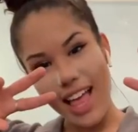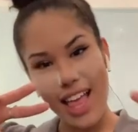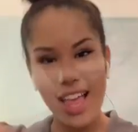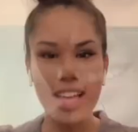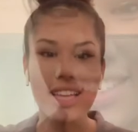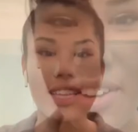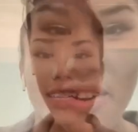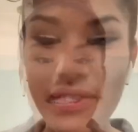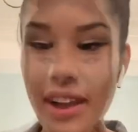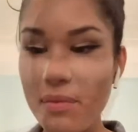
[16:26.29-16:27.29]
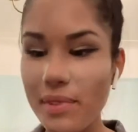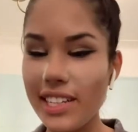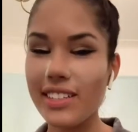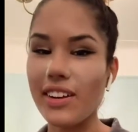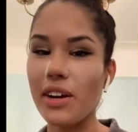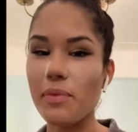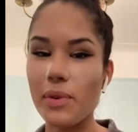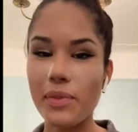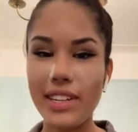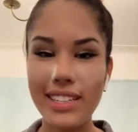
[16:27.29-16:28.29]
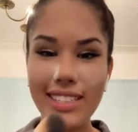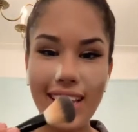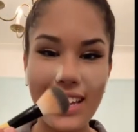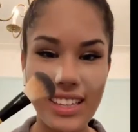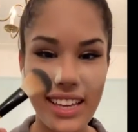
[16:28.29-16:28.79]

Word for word: Okay, so our five minutes are up. I'm gonna take